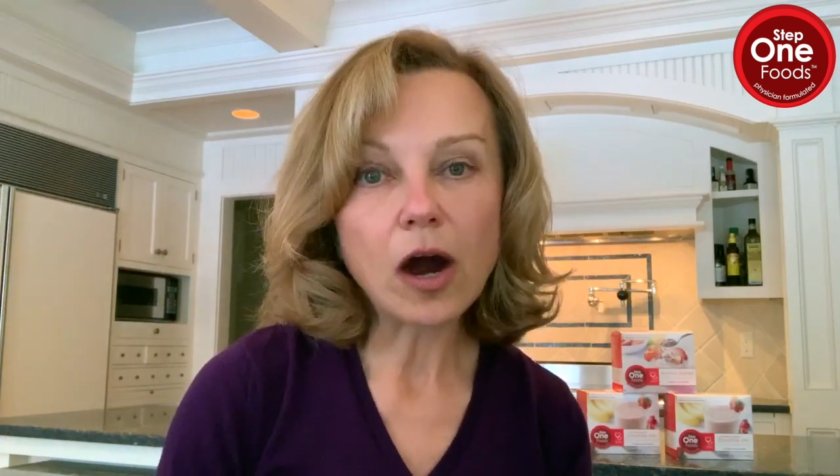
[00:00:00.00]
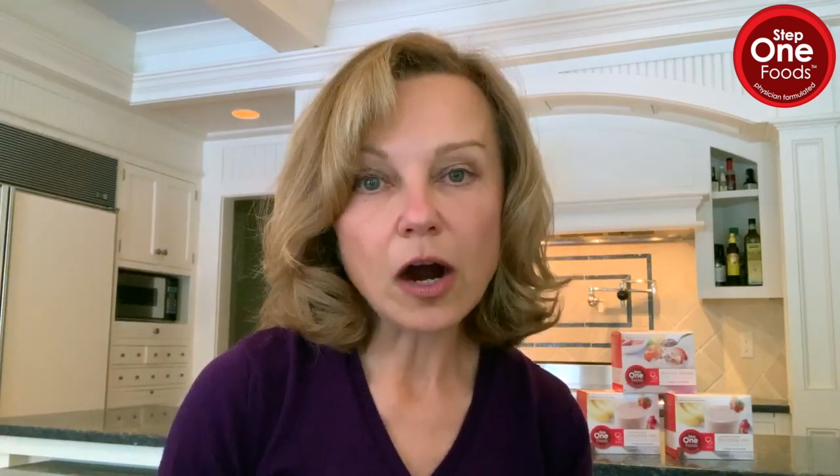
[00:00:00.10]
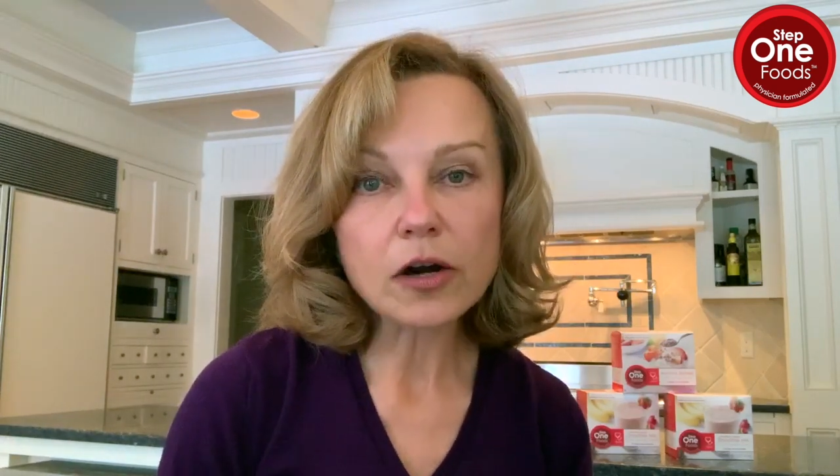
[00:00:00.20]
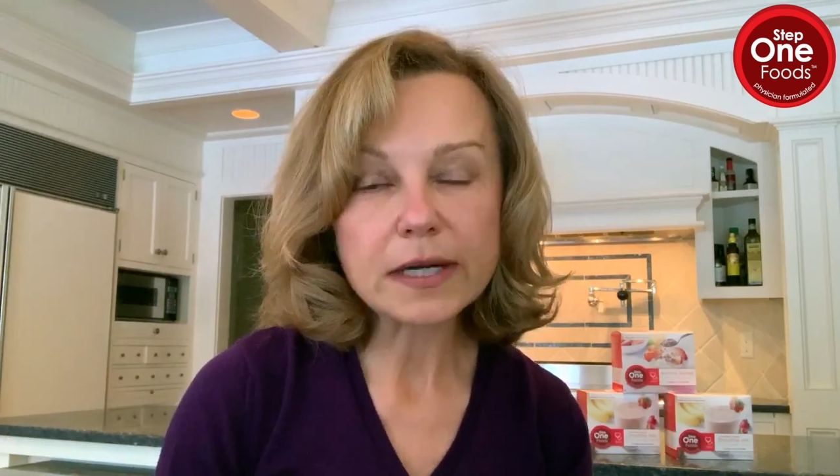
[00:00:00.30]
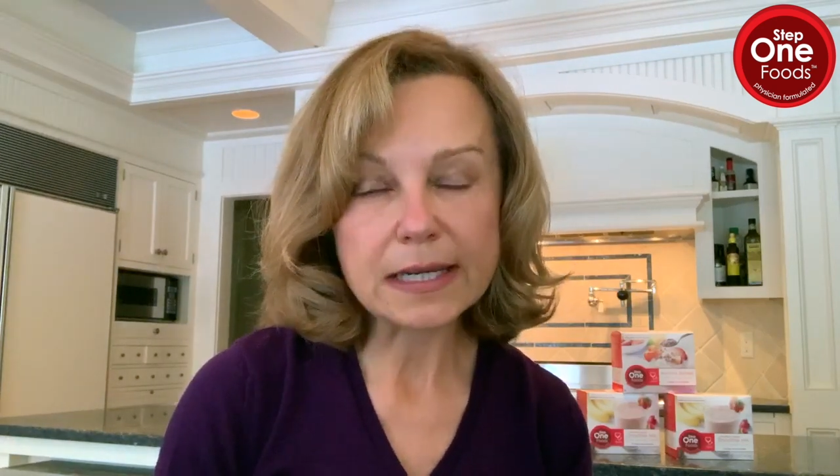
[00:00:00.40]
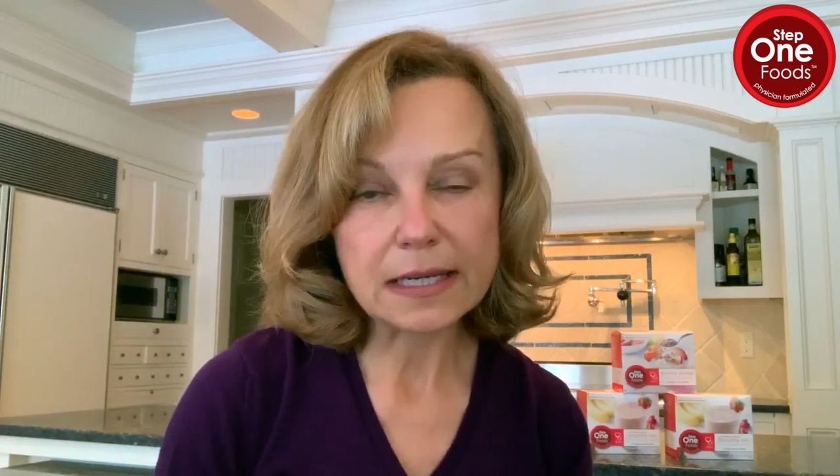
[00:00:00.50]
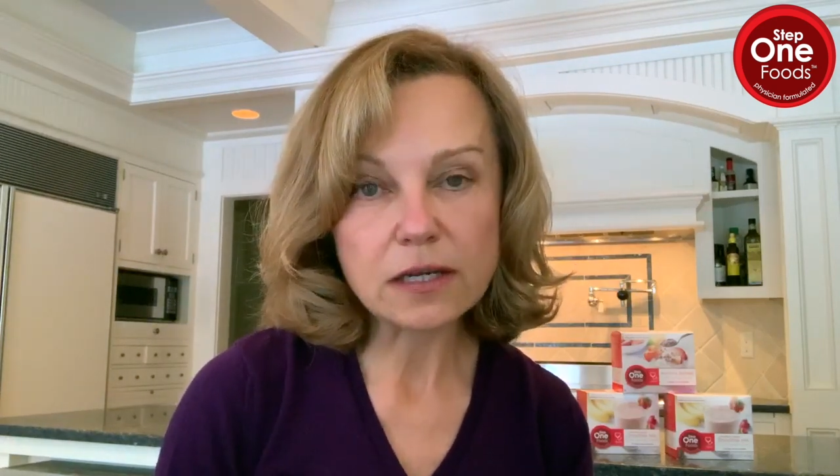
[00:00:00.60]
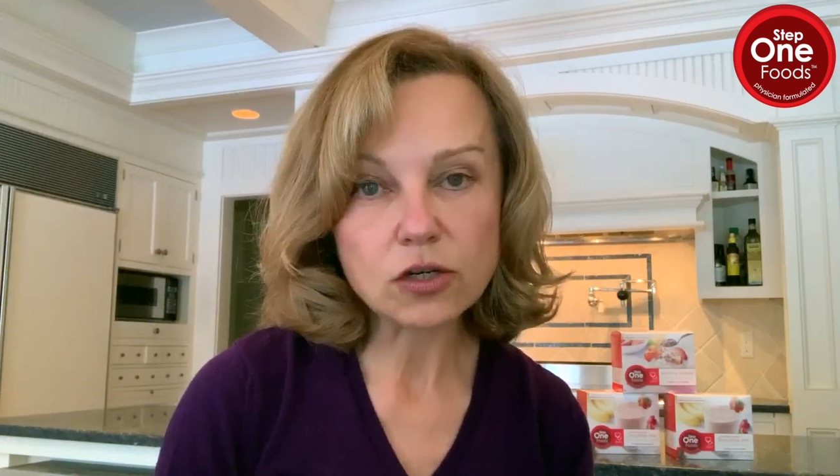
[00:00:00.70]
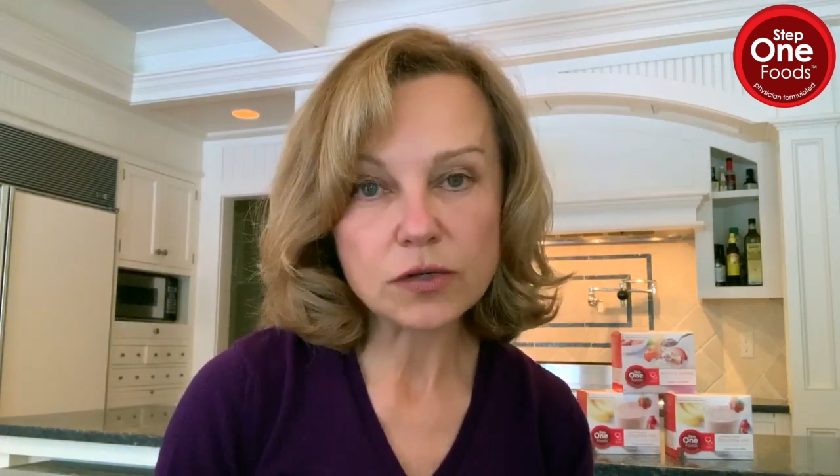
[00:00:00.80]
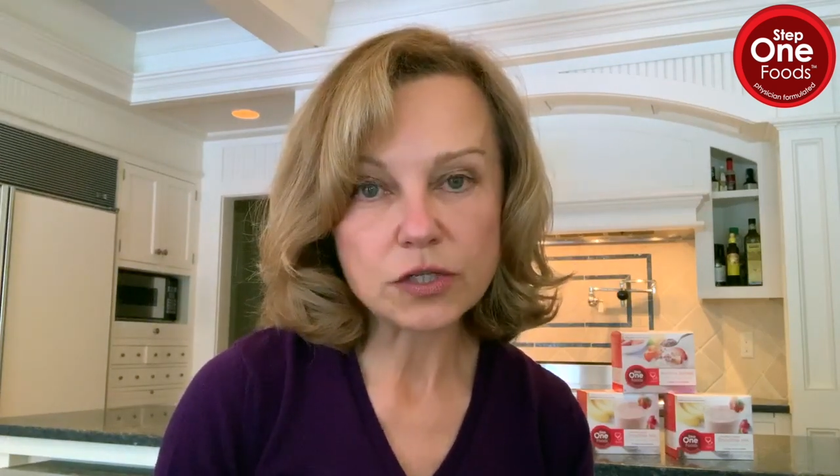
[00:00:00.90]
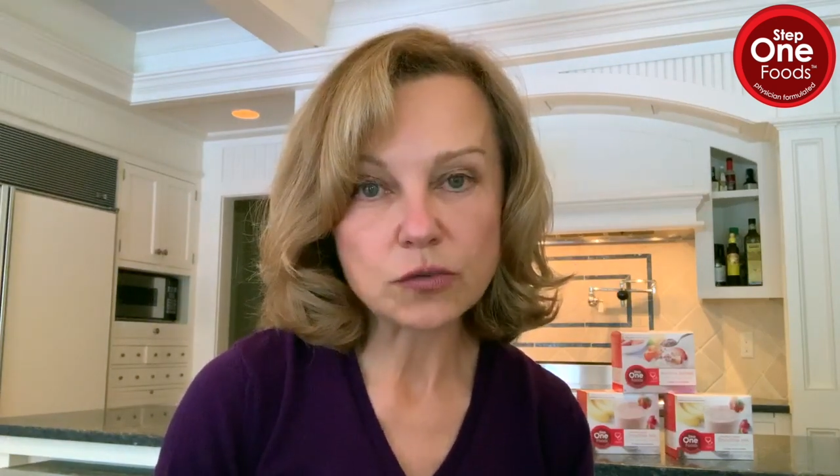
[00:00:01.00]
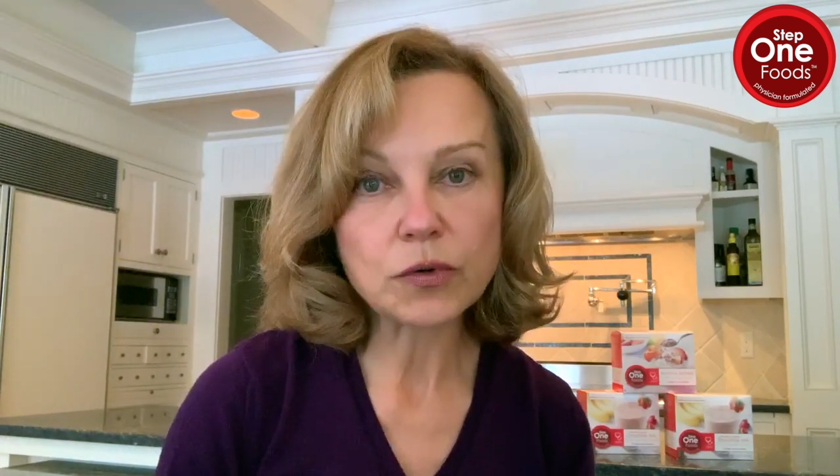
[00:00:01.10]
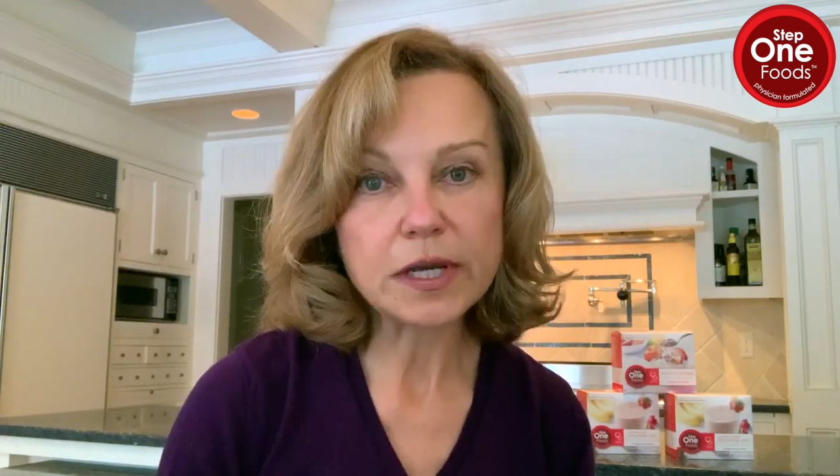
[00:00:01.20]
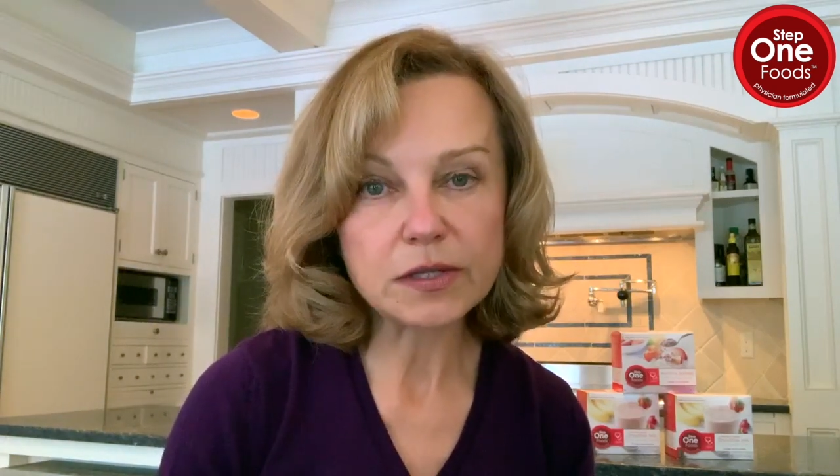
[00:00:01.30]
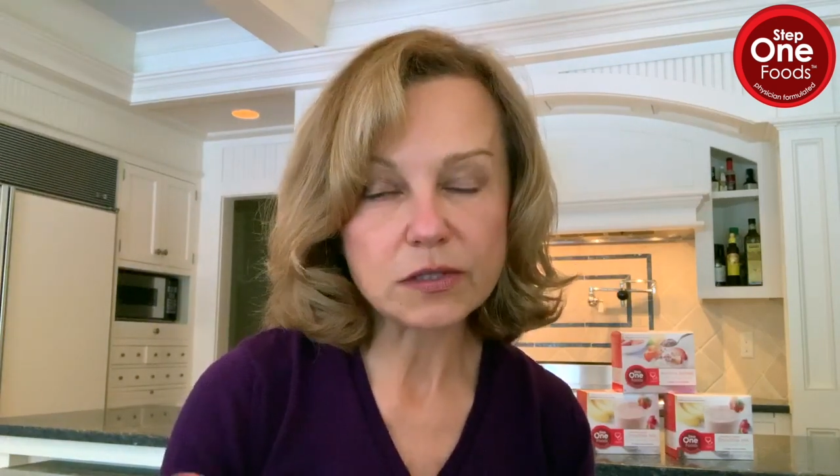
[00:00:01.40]
are at increased
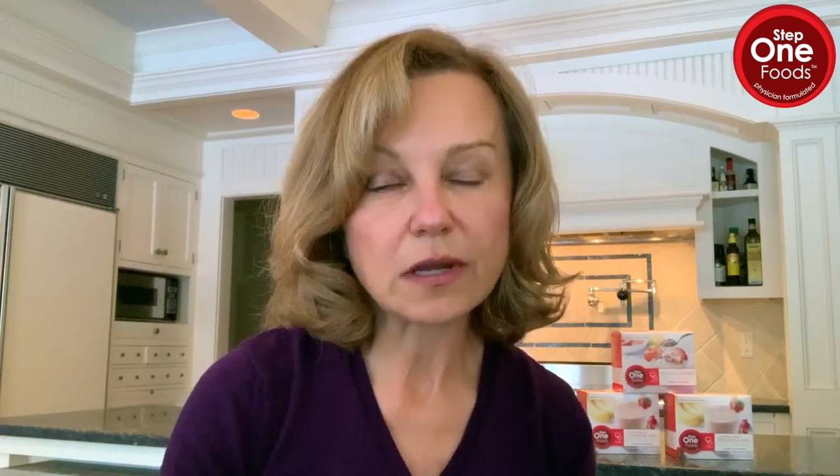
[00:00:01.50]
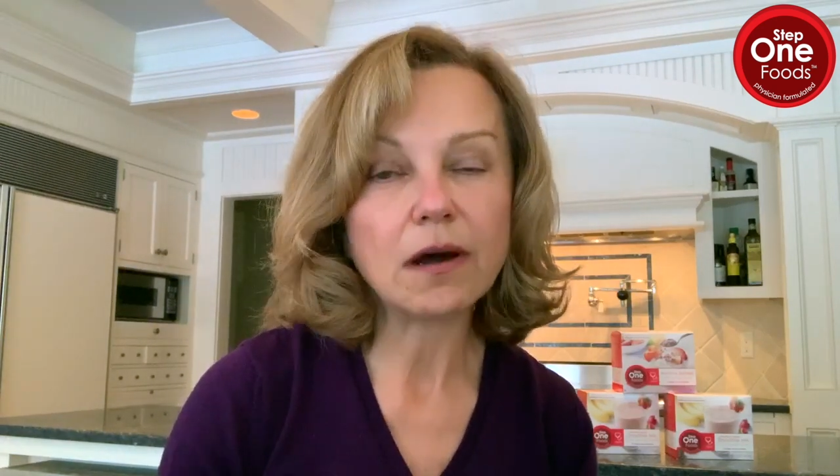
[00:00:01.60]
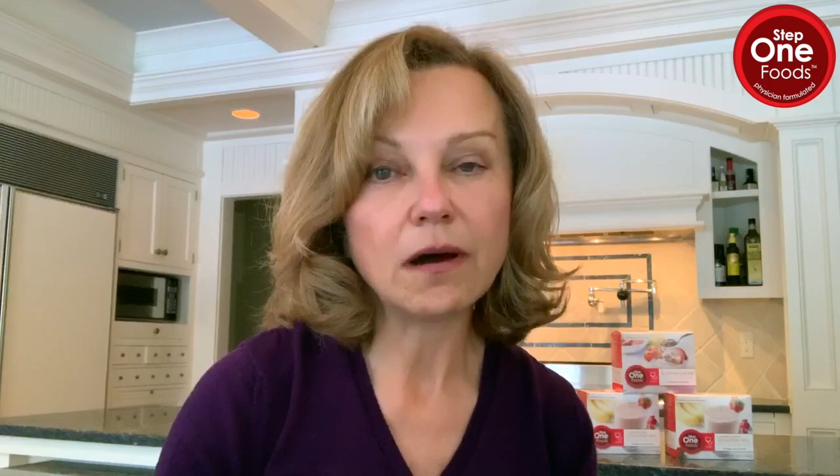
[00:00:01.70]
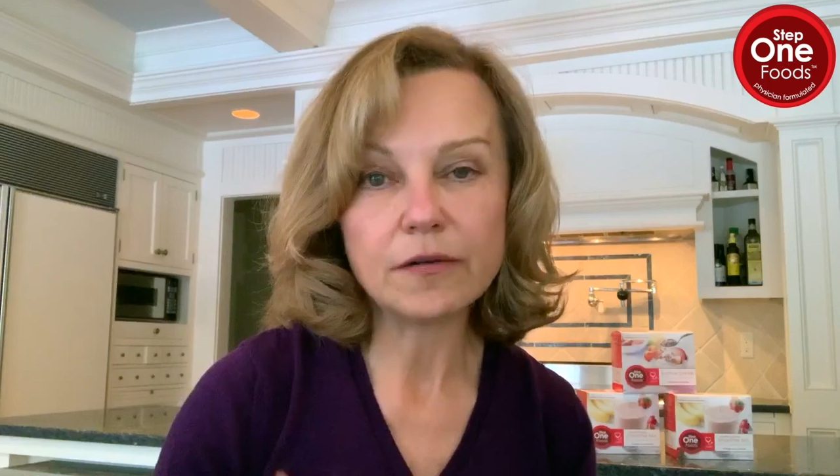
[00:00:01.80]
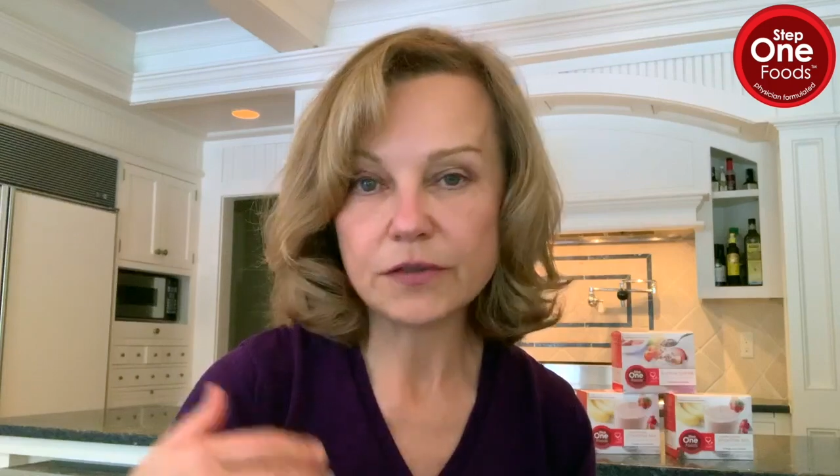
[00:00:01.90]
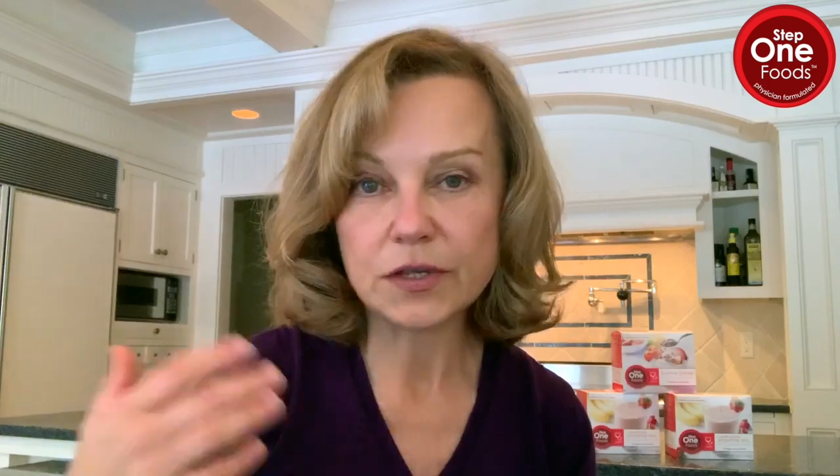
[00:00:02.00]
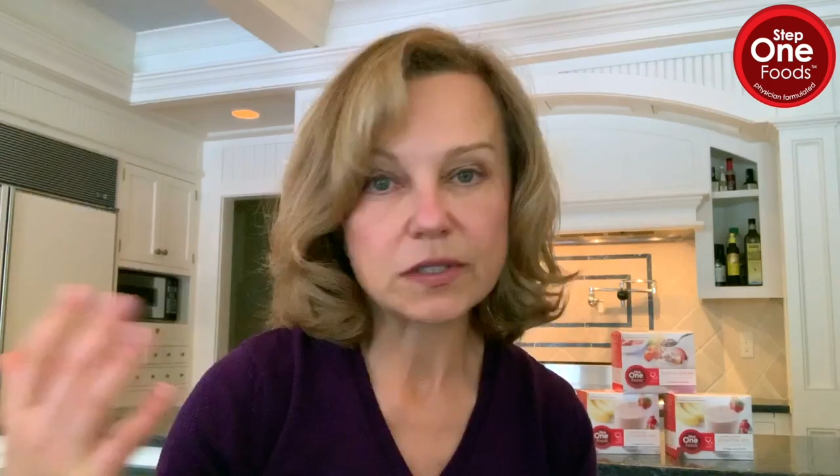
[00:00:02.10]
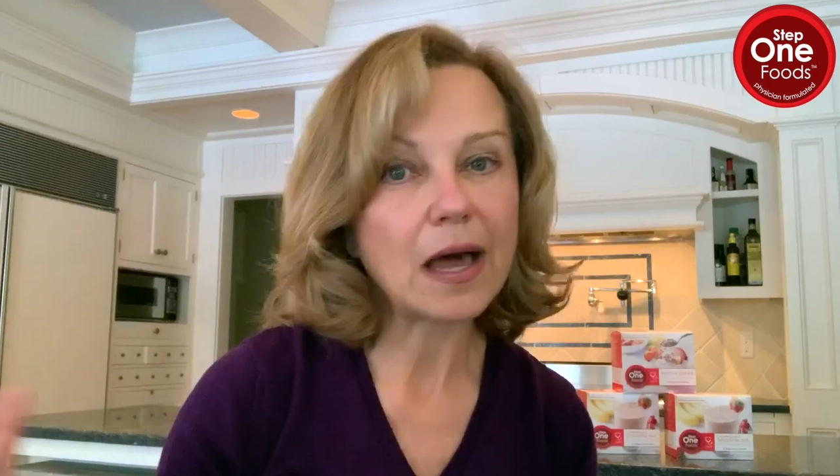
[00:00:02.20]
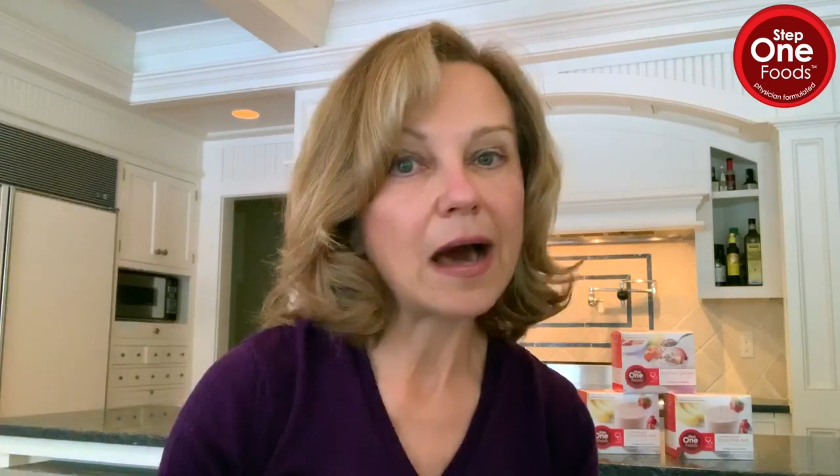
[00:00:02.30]
risk of these